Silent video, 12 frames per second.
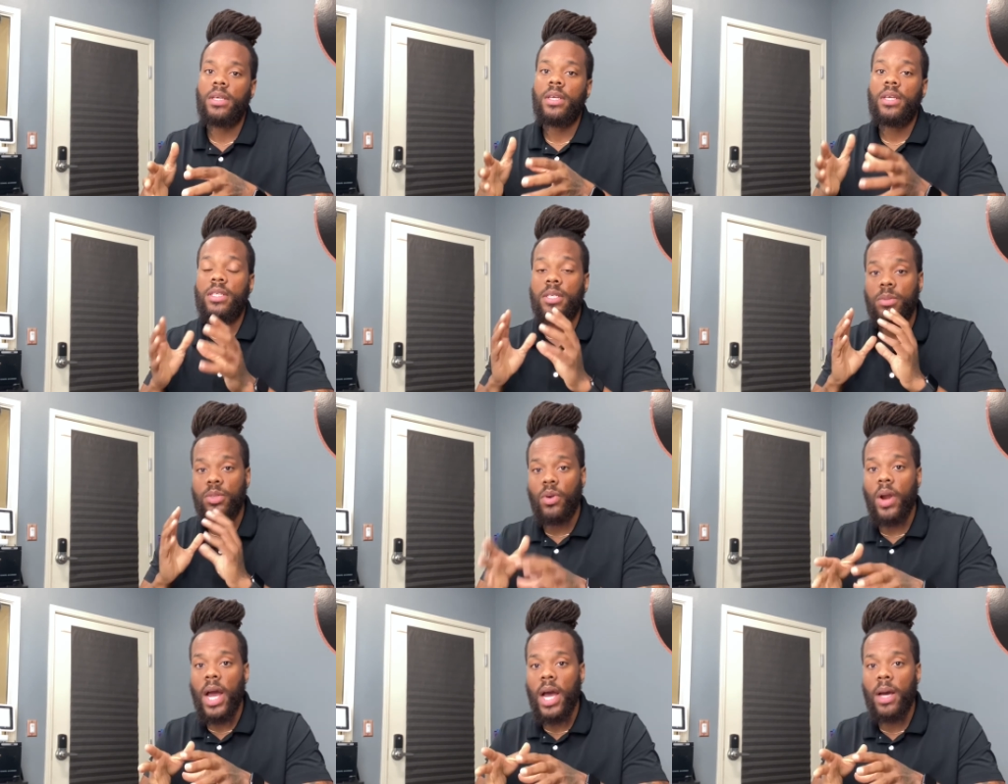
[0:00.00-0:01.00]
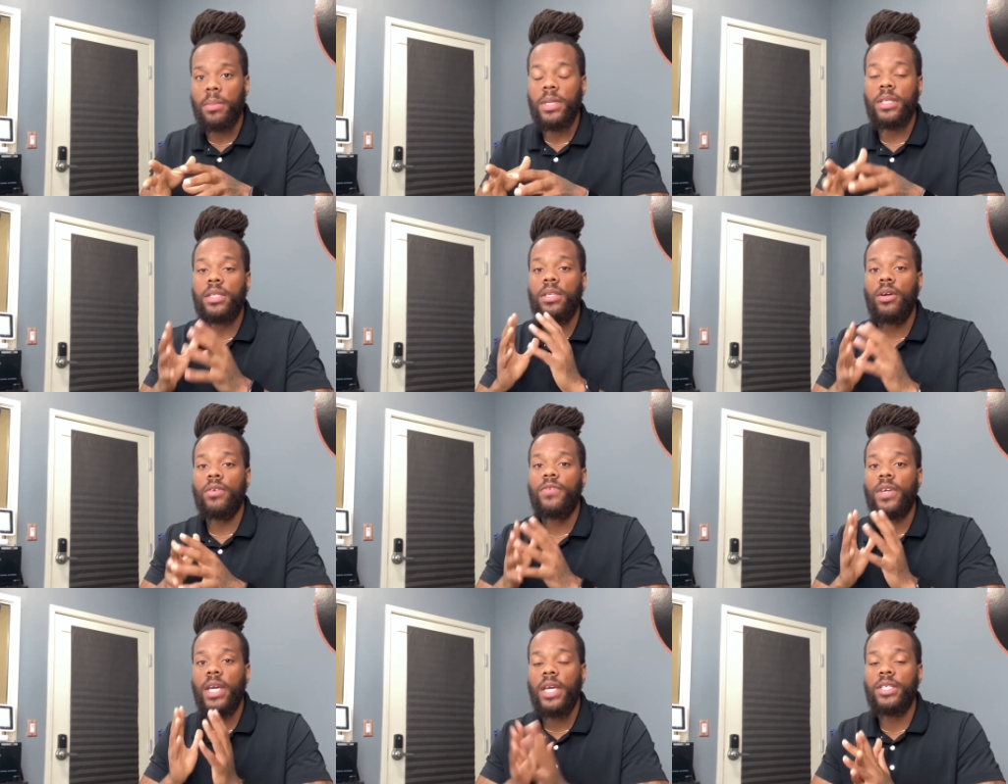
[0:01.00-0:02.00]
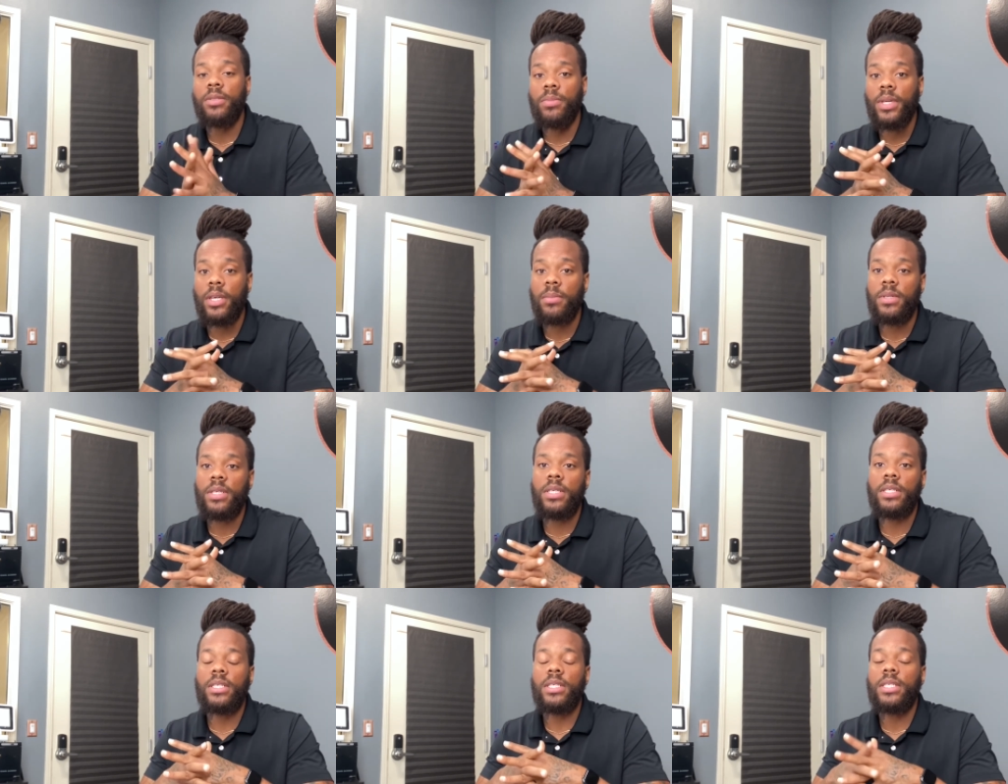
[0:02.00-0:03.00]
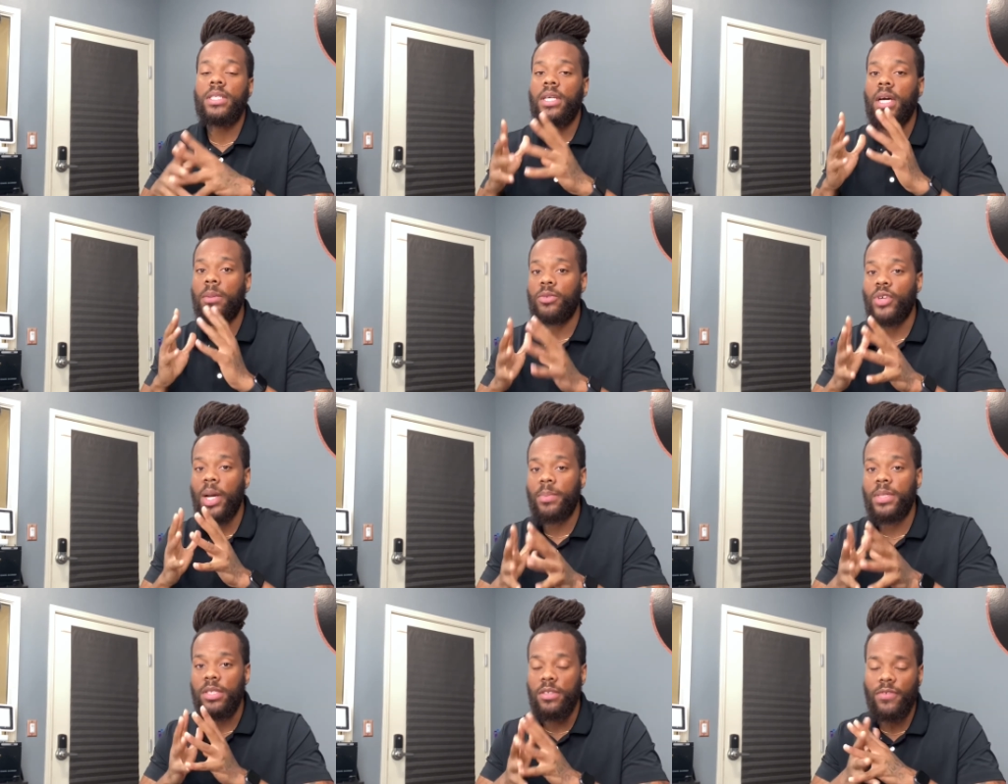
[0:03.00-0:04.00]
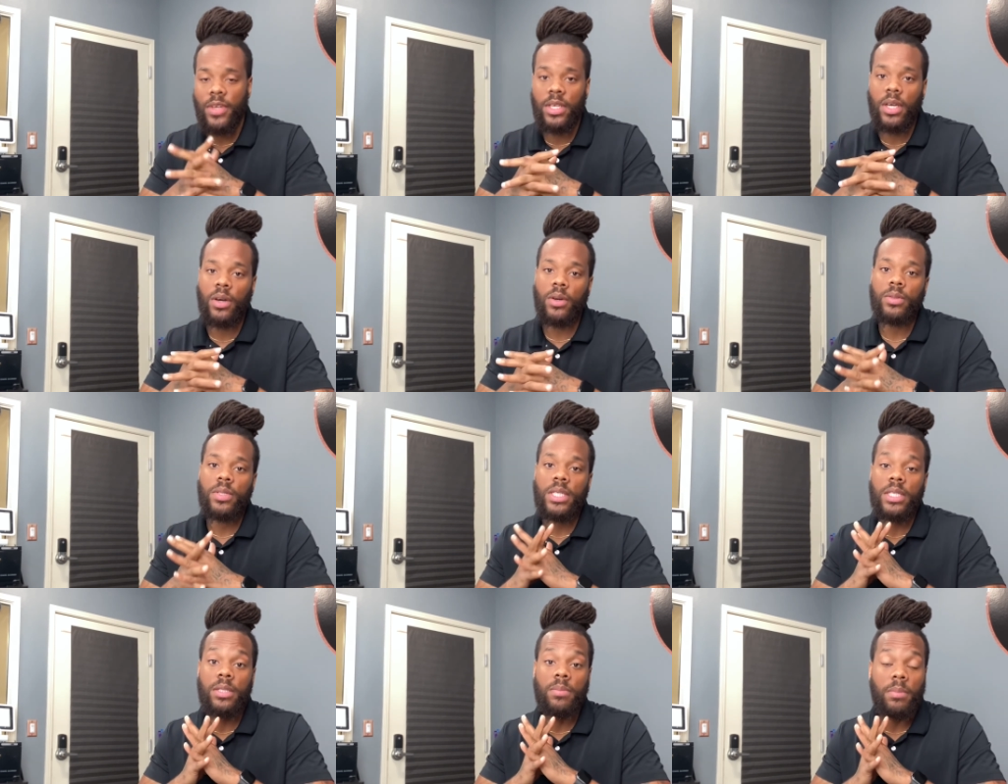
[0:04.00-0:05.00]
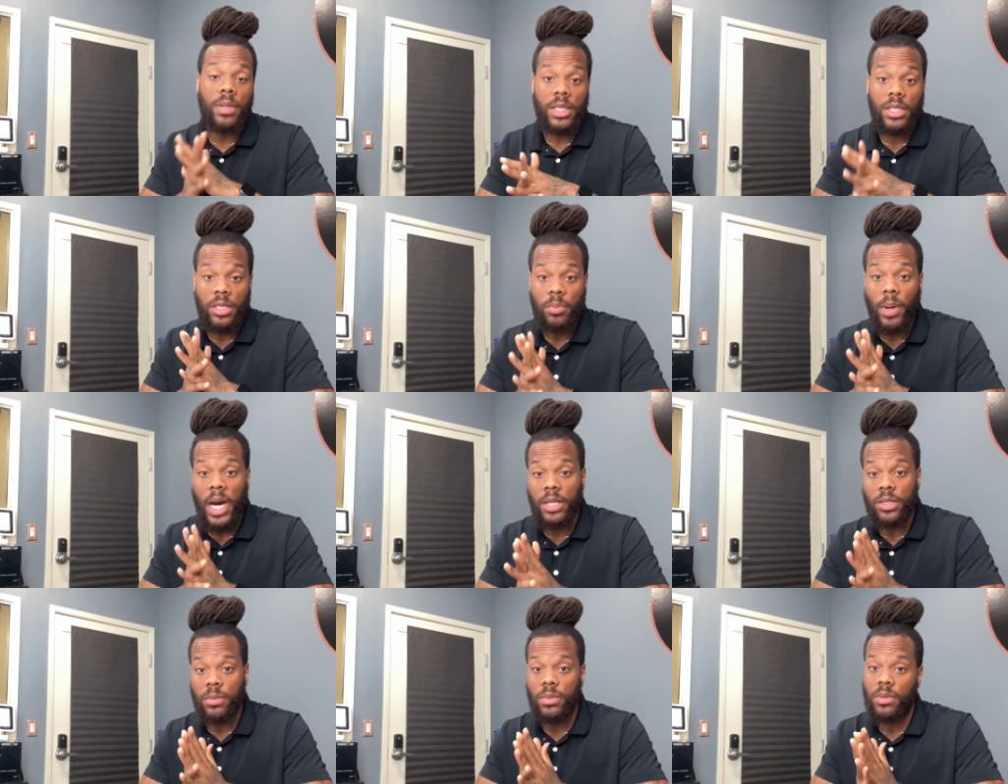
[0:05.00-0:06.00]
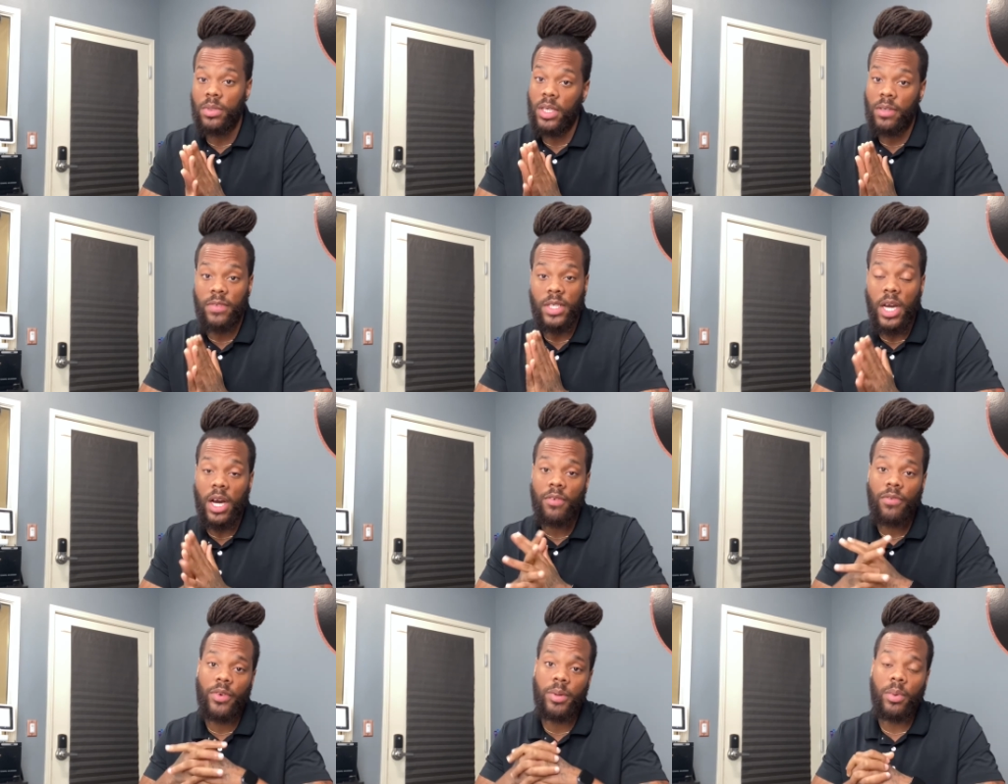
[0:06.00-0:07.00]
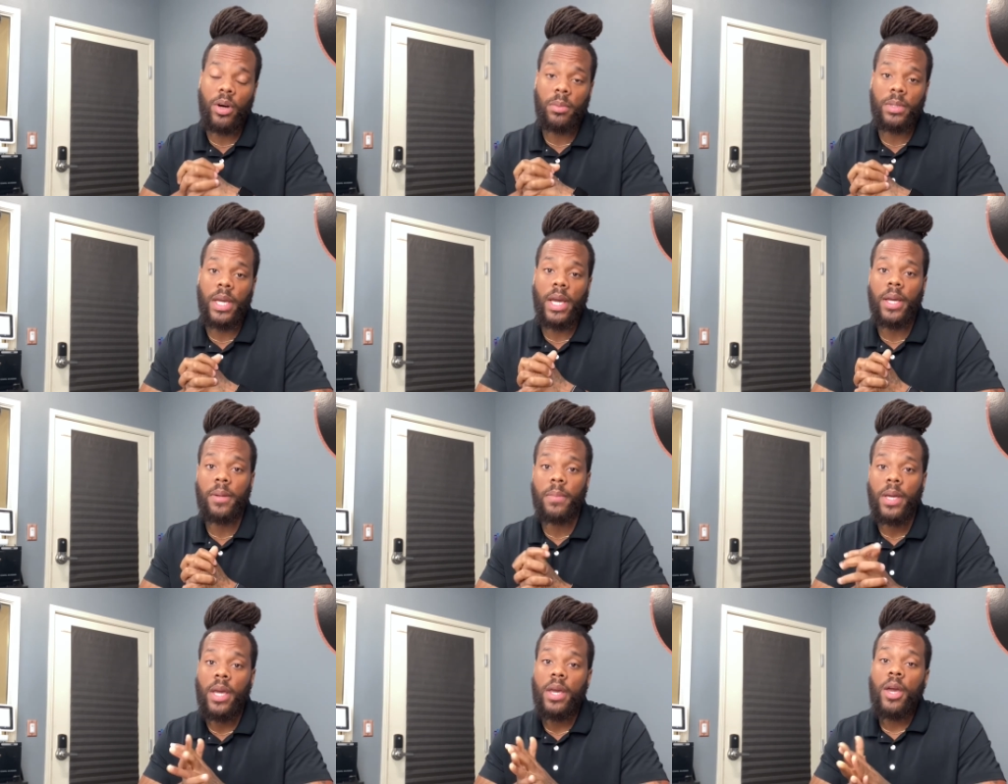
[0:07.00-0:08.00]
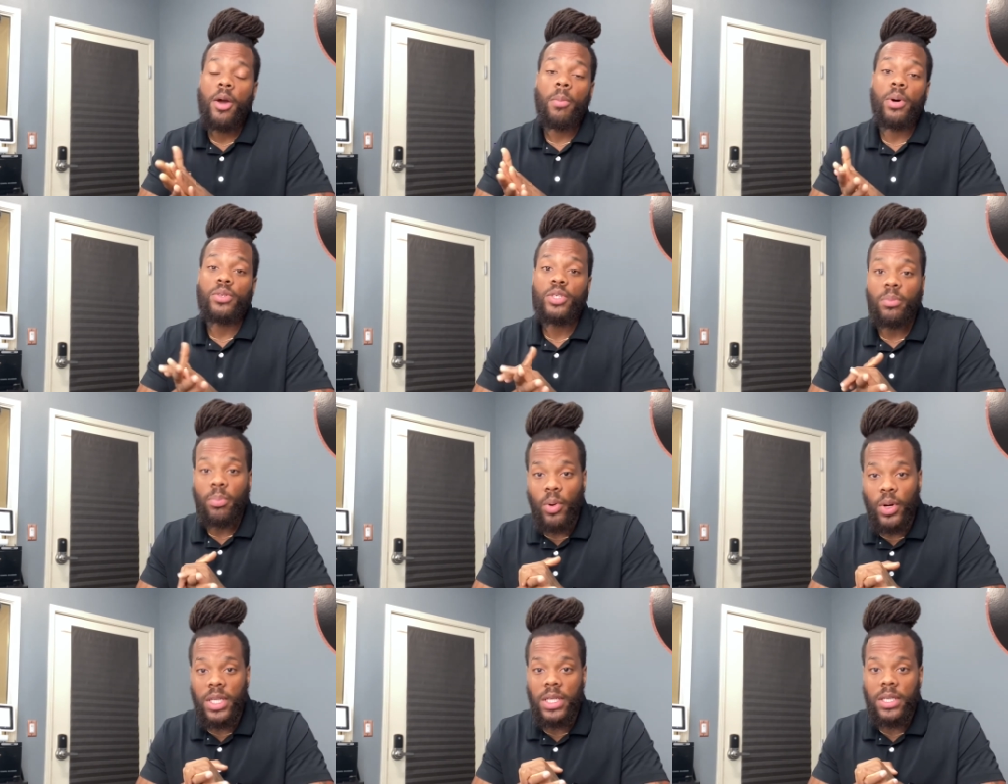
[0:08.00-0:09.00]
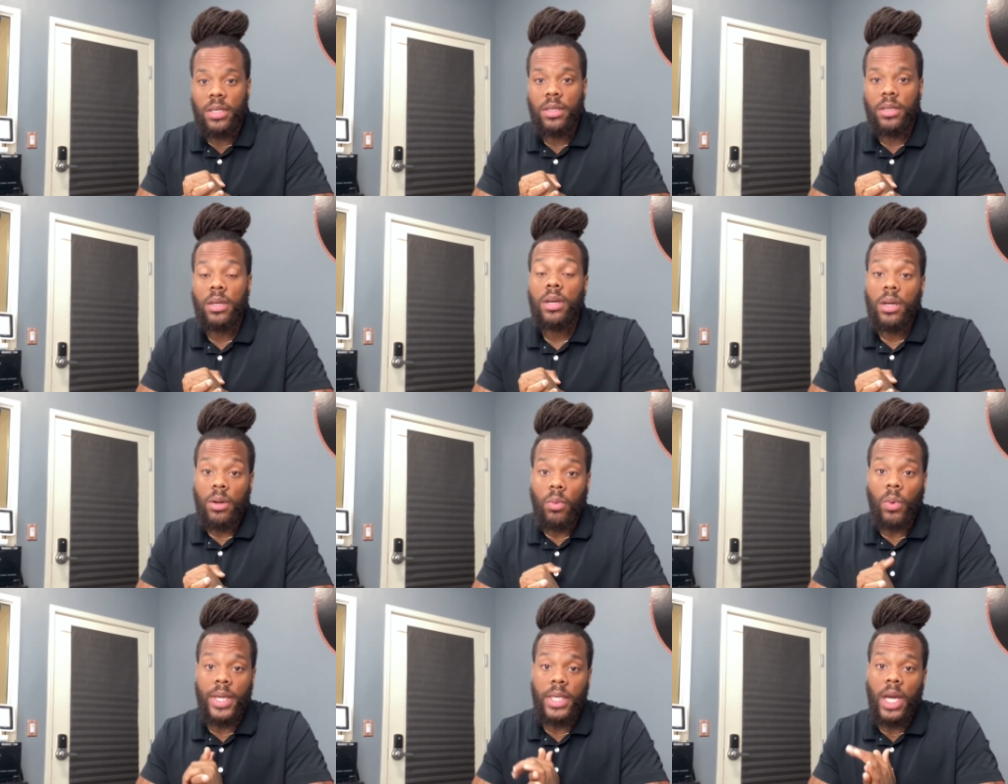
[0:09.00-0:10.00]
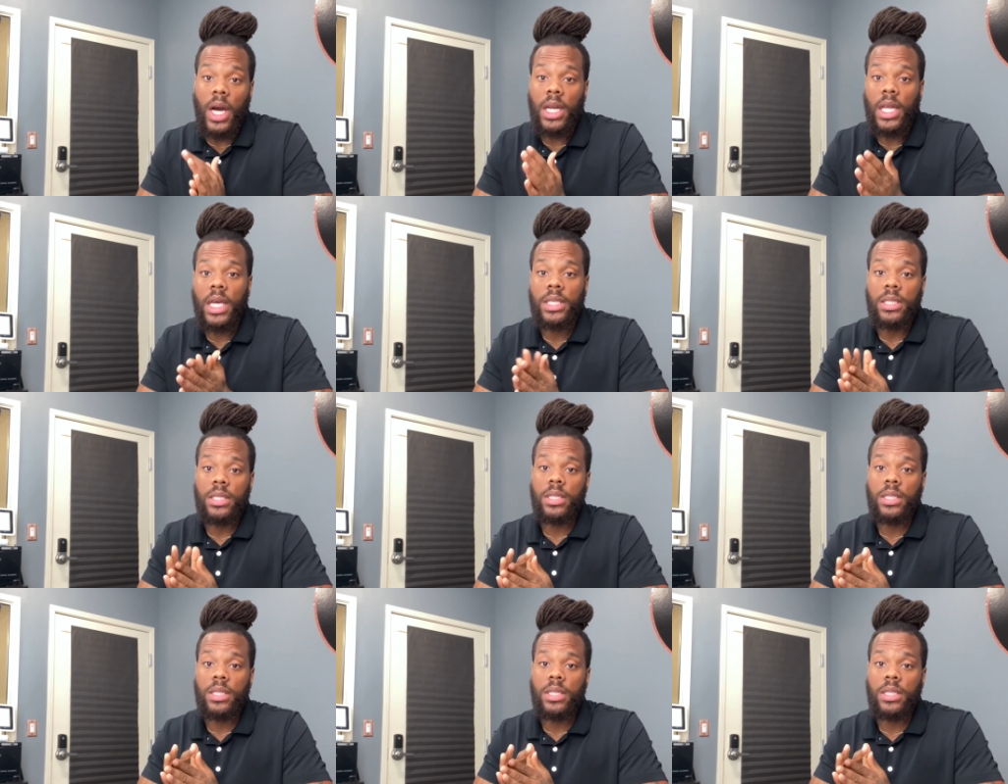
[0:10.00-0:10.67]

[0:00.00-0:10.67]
subscribe, hit the notification bell, because I'm dropping these videos as much as possible, giving y'all free barber game. Most importantly, wake y'all asses